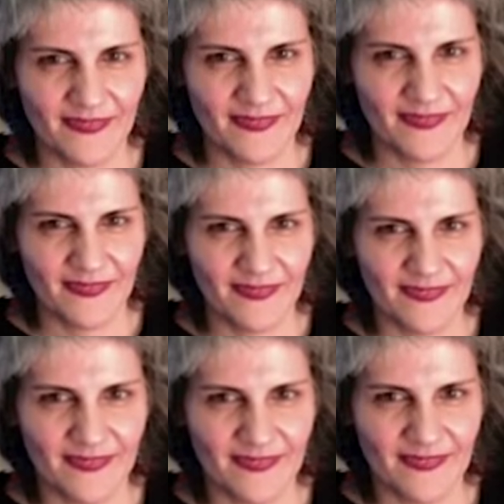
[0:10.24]

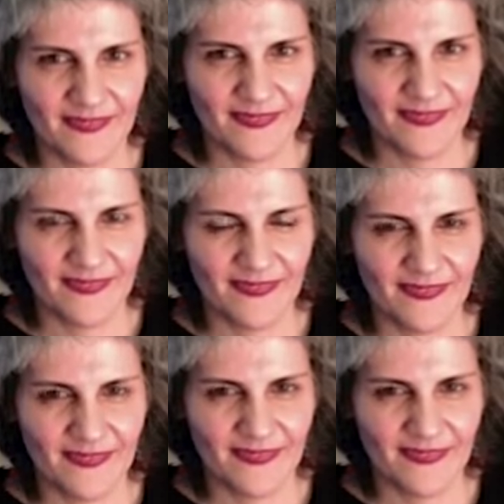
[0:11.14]

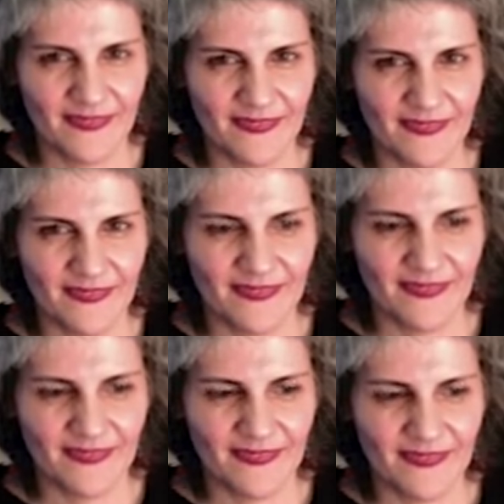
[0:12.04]

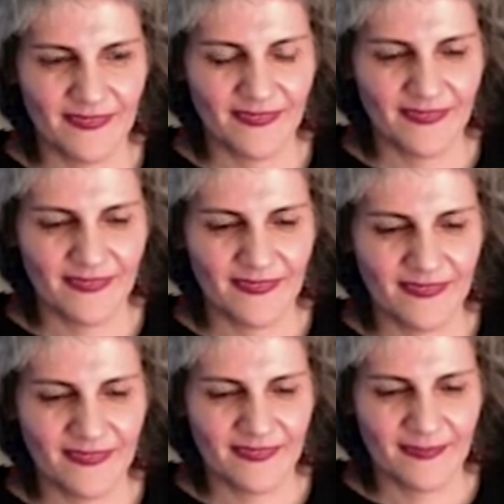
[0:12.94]

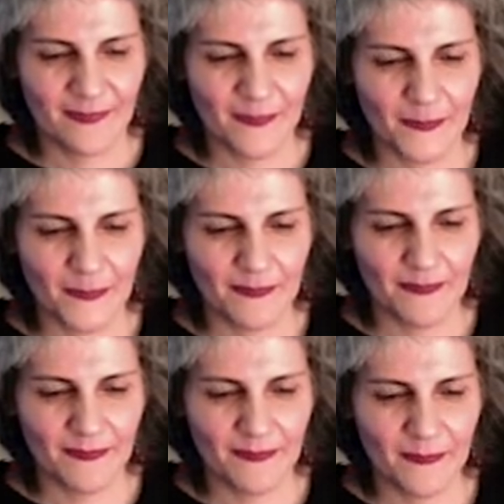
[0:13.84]

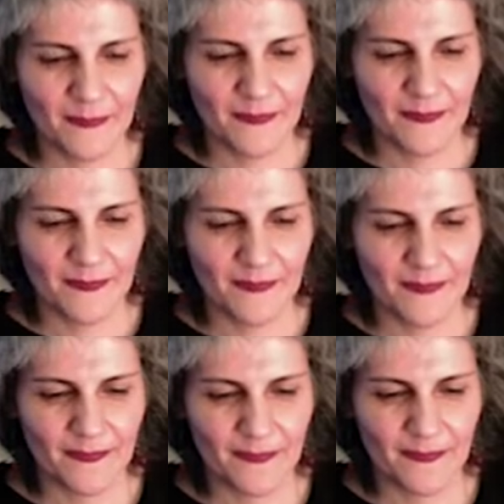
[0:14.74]

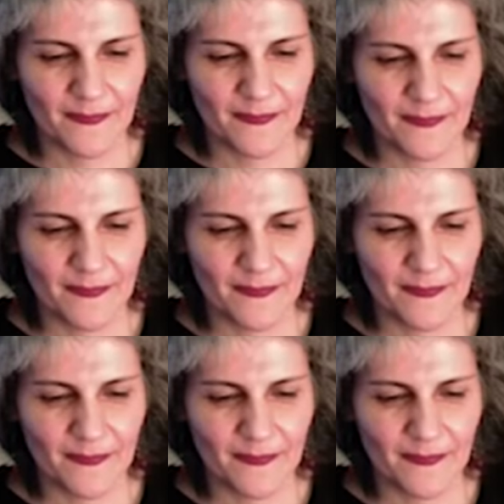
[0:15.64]
No words are spoken by the person on screen.